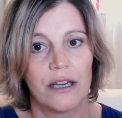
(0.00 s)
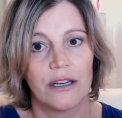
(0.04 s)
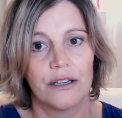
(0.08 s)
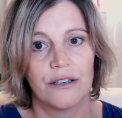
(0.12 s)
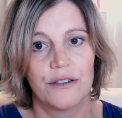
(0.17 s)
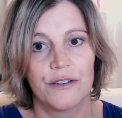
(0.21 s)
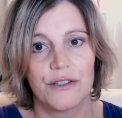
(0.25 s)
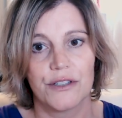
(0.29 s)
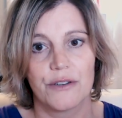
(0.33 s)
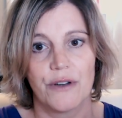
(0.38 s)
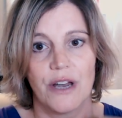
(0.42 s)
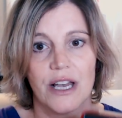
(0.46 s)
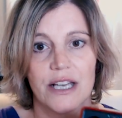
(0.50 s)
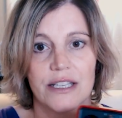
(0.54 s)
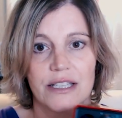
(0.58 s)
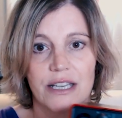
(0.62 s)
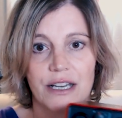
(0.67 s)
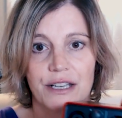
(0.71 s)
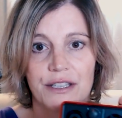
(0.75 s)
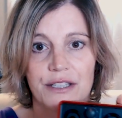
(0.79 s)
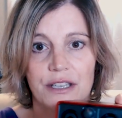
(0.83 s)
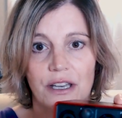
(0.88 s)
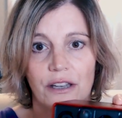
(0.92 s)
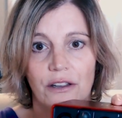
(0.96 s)
So it has
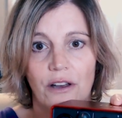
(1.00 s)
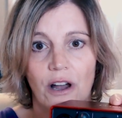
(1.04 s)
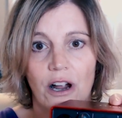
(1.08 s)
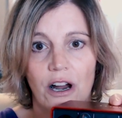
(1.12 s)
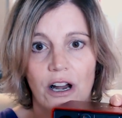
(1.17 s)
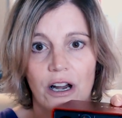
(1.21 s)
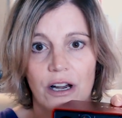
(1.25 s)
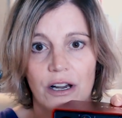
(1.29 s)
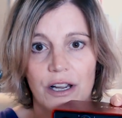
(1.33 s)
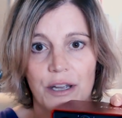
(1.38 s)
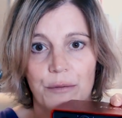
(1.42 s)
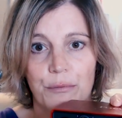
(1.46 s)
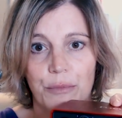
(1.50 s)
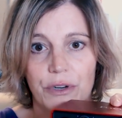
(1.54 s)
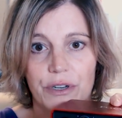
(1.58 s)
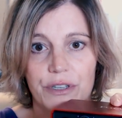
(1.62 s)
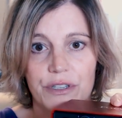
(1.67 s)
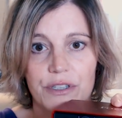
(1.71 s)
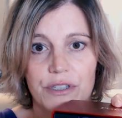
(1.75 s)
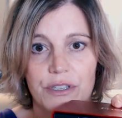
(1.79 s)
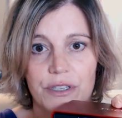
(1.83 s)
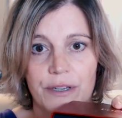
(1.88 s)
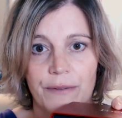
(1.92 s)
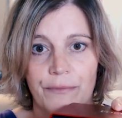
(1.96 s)
XLR
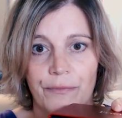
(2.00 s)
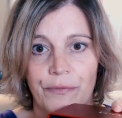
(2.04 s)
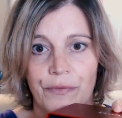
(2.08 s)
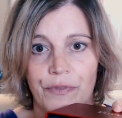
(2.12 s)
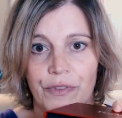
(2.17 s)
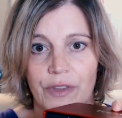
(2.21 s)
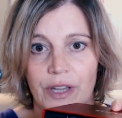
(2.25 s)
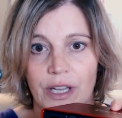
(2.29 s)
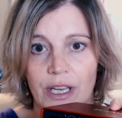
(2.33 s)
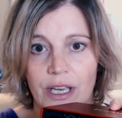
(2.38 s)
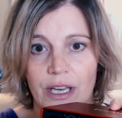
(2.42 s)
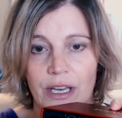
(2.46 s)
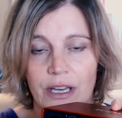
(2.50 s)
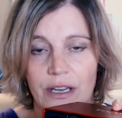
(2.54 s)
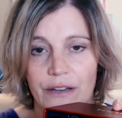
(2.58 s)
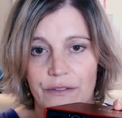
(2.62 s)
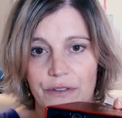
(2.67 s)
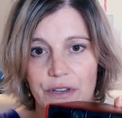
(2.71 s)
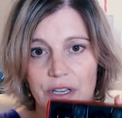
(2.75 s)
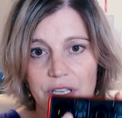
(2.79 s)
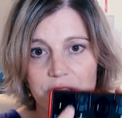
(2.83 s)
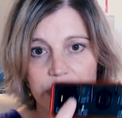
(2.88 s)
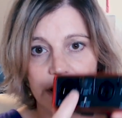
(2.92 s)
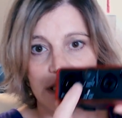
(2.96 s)
inputs,
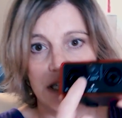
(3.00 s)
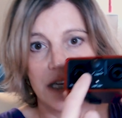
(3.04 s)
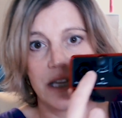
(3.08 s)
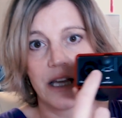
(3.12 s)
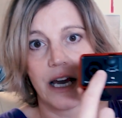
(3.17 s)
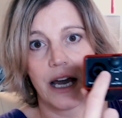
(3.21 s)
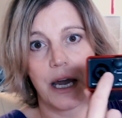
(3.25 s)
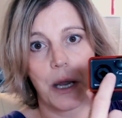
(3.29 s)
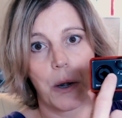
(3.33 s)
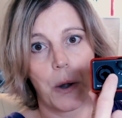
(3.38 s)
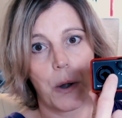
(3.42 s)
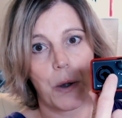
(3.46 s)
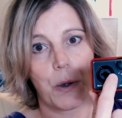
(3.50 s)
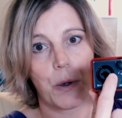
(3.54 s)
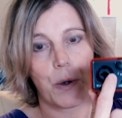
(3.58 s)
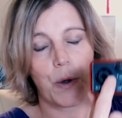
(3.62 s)
if you can see that.